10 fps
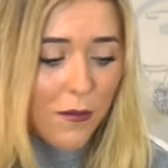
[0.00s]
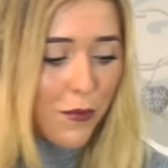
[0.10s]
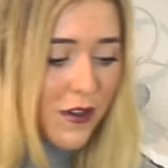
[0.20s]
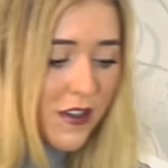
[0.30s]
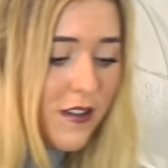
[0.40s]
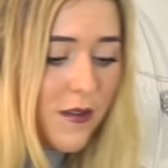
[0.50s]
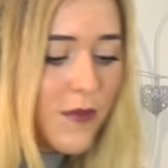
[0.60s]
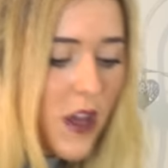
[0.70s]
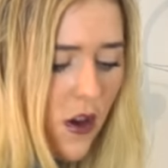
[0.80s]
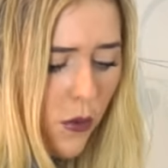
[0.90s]
in presents,
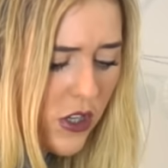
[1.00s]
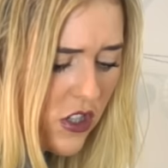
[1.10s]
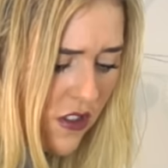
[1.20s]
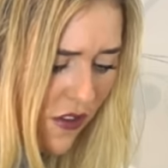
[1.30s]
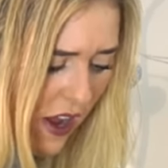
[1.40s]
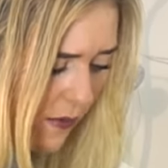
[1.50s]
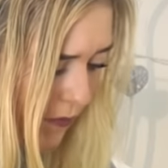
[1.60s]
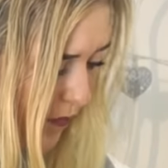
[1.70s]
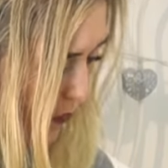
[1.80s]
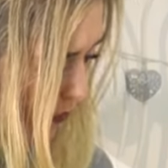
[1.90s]
which is fine.